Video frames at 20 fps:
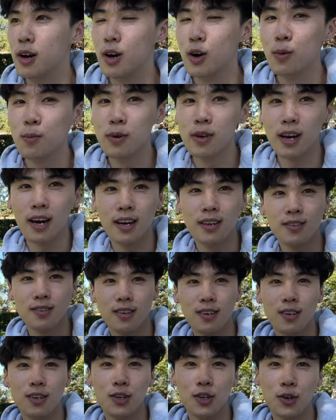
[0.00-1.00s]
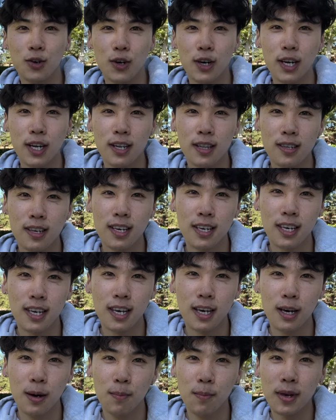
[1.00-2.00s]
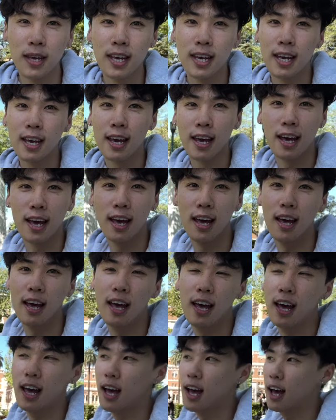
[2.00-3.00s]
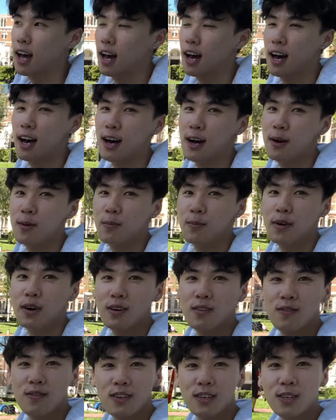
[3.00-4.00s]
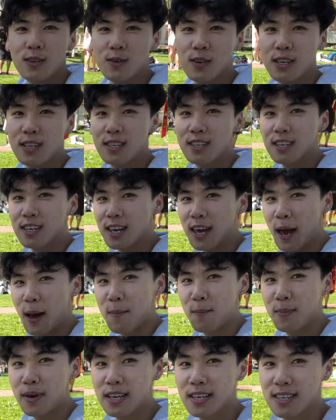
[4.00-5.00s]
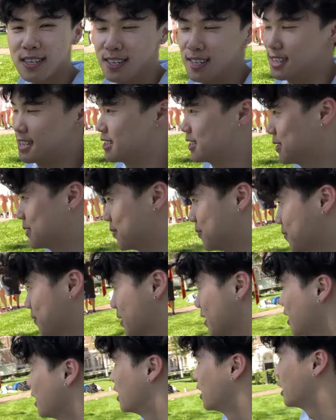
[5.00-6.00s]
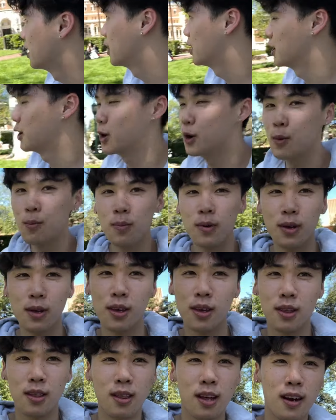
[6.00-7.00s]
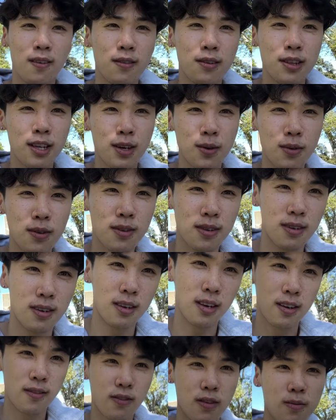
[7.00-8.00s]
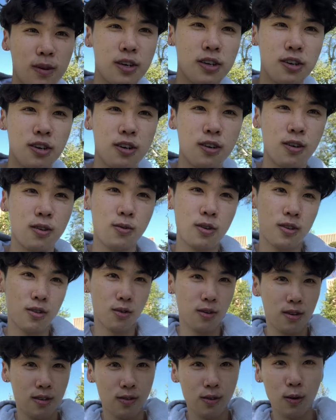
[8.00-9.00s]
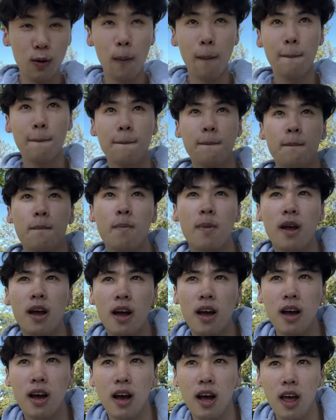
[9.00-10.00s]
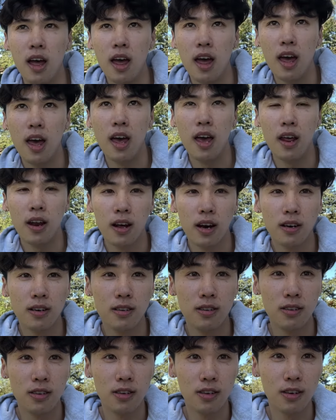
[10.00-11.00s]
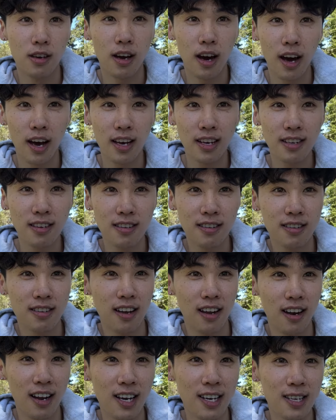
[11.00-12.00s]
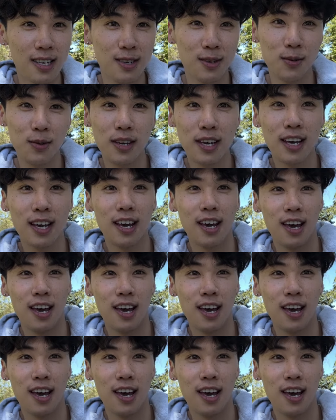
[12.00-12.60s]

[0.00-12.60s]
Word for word: Hope you guys enjoyed taking a peek of USC campus. Hope everything was informational and resourceful. And I'll see you guys next week.